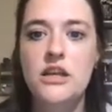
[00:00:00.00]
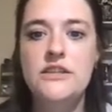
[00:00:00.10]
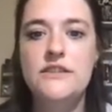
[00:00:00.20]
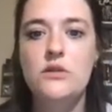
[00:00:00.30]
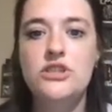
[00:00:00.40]

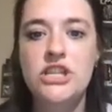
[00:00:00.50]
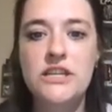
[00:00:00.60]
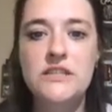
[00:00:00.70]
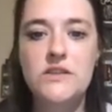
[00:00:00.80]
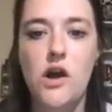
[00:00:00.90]
So
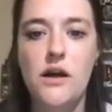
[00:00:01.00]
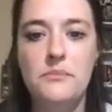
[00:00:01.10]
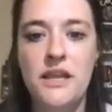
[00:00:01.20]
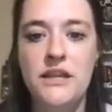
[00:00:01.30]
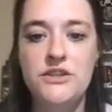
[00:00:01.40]
jigsaw
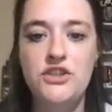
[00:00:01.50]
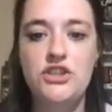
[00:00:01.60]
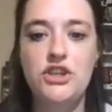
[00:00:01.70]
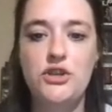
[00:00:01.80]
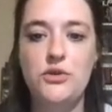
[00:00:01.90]
means
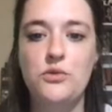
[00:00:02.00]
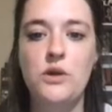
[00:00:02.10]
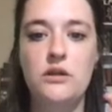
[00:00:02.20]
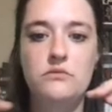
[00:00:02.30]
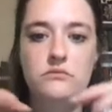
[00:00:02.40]

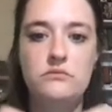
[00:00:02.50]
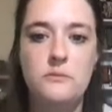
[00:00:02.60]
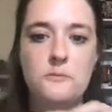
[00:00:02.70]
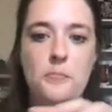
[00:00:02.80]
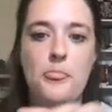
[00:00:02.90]
to
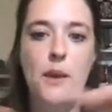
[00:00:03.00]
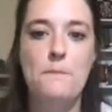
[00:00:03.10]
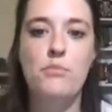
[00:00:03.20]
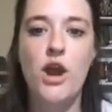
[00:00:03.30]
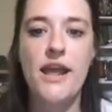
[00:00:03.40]

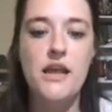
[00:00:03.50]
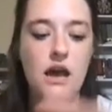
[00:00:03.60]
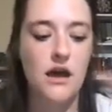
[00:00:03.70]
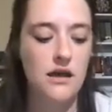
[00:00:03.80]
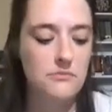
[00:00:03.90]
break
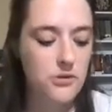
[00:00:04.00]
up.